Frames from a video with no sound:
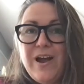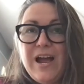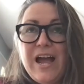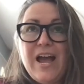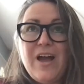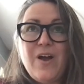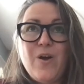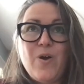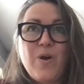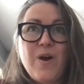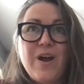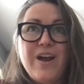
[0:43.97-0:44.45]

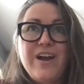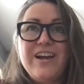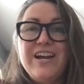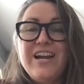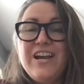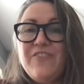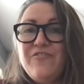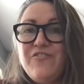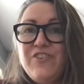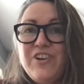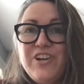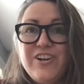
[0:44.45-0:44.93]
Or
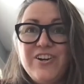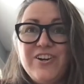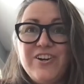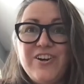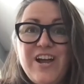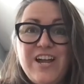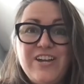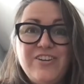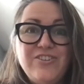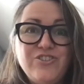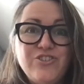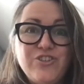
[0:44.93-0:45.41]
if you're
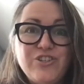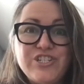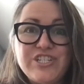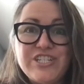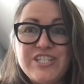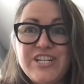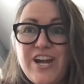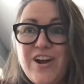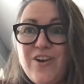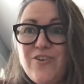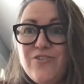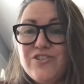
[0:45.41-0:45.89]
a
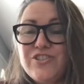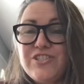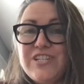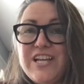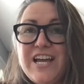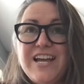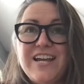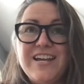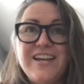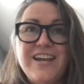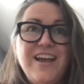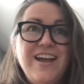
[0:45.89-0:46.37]
nutrition coach,
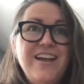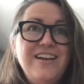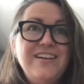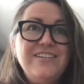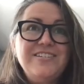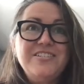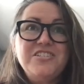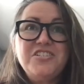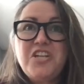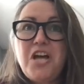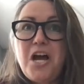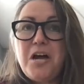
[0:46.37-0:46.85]
like
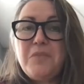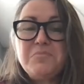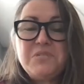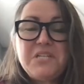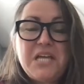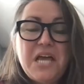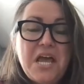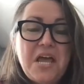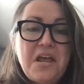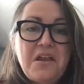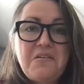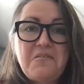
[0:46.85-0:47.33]
top
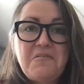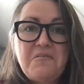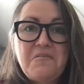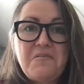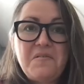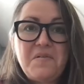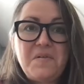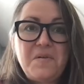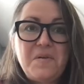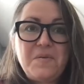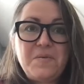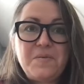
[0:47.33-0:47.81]

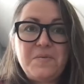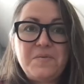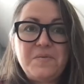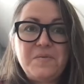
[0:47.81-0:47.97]
10